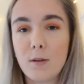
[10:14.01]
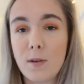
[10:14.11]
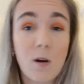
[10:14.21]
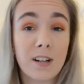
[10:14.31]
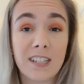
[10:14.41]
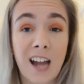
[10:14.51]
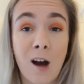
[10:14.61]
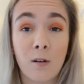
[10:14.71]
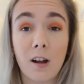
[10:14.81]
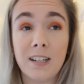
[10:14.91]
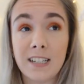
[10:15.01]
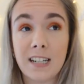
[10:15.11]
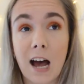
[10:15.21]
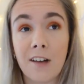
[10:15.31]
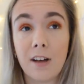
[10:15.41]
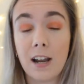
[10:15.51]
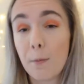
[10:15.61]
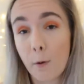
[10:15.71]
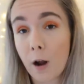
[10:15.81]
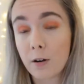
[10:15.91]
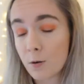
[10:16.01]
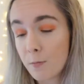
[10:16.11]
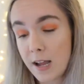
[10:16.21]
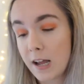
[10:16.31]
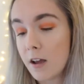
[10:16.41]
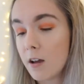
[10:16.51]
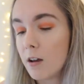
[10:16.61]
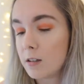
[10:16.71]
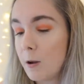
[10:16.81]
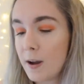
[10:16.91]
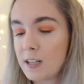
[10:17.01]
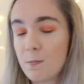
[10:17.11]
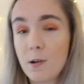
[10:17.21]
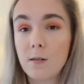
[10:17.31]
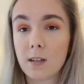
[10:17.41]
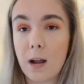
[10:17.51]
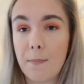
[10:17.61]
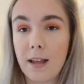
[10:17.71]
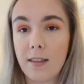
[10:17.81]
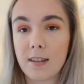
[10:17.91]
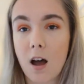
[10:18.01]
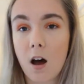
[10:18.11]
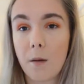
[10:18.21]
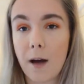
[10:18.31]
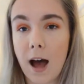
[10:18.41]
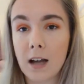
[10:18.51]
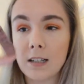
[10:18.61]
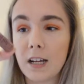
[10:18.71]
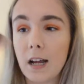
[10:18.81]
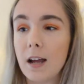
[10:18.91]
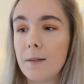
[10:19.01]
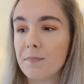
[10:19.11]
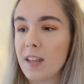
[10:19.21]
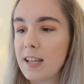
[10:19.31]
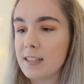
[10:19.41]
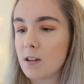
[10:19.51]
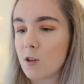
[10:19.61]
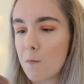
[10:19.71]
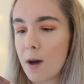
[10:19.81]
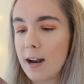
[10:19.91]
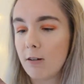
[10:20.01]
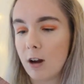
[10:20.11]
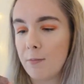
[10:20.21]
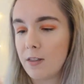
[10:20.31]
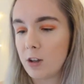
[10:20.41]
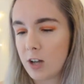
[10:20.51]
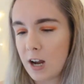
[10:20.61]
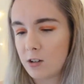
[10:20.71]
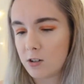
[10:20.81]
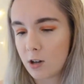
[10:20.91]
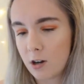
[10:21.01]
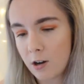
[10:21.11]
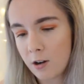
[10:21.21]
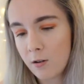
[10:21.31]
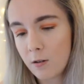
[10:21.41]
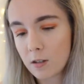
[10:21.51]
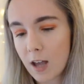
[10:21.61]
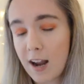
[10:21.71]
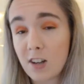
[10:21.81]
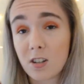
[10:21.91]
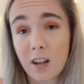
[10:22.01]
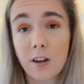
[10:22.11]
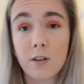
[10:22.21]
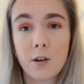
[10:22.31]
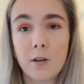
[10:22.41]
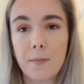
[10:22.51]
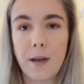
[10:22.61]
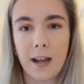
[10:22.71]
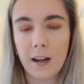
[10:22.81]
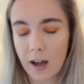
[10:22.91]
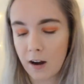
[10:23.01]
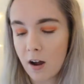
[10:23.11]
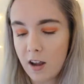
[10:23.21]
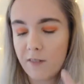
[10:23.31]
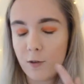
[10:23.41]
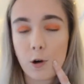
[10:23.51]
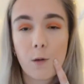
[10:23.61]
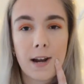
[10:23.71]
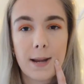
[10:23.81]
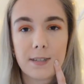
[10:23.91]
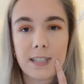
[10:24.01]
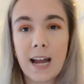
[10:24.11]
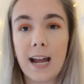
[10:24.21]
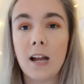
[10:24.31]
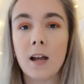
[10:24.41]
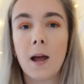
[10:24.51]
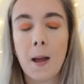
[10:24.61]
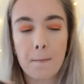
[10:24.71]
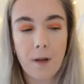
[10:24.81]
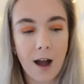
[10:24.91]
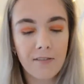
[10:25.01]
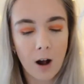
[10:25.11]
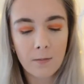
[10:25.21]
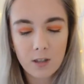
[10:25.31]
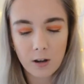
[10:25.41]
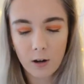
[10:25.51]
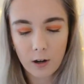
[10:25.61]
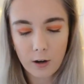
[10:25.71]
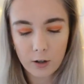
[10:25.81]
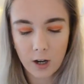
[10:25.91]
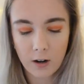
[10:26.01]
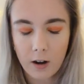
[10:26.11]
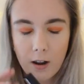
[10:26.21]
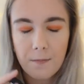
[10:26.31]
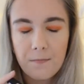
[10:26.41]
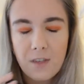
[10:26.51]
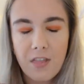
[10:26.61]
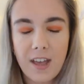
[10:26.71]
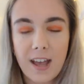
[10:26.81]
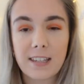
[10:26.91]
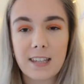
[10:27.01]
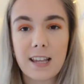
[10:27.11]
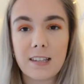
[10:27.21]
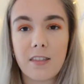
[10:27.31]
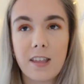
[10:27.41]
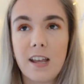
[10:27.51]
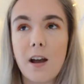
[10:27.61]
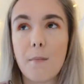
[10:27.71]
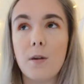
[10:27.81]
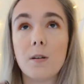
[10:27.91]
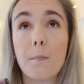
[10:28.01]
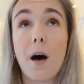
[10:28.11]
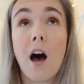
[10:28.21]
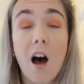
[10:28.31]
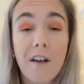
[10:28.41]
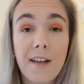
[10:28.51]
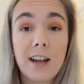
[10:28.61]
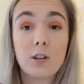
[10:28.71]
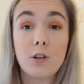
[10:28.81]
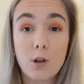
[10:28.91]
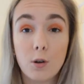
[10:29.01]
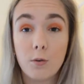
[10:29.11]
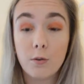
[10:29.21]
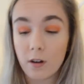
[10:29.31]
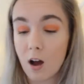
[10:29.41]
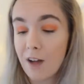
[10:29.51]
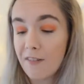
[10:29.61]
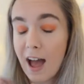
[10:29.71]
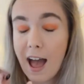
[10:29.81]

got into town and I didn't have a lip product on me, so I went to Boots and I picked this up, and it's a soft matte lip cream in the shade Toulouse, and it's just like a nudie pink, and I got it on my lips today. But I've come to the conclusion that this is the most perfect nude I've